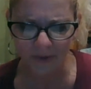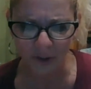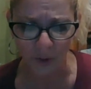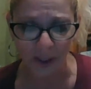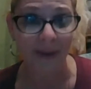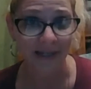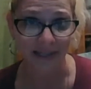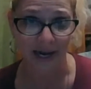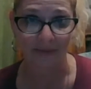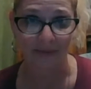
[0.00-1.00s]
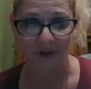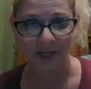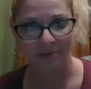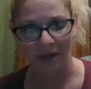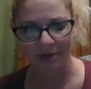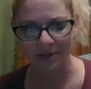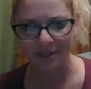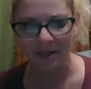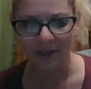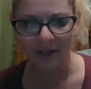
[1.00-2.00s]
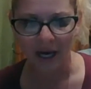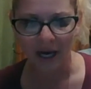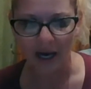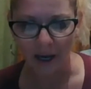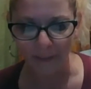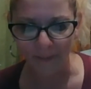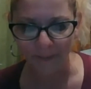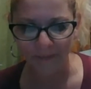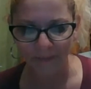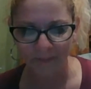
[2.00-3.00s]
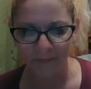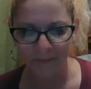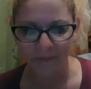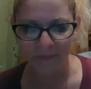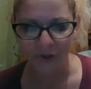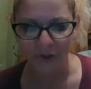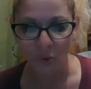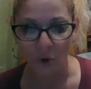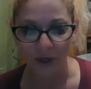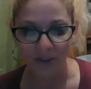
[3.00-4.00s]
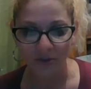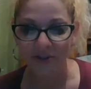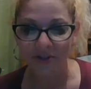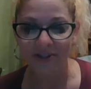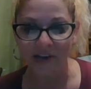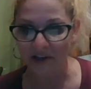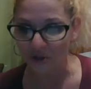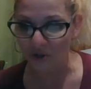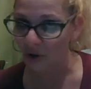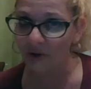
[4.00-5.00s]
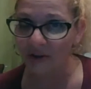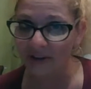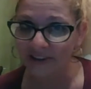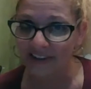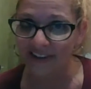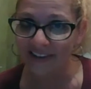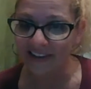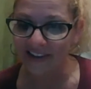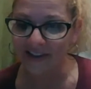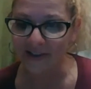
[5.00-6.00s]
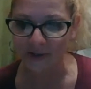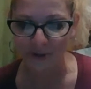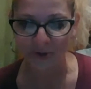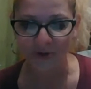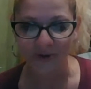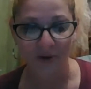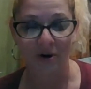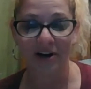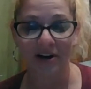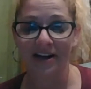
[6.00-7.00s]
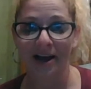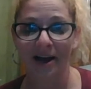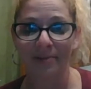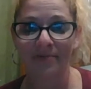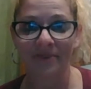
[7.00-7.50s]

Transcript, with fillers: You want to make time for emails. Um, you want to schedule social networking time.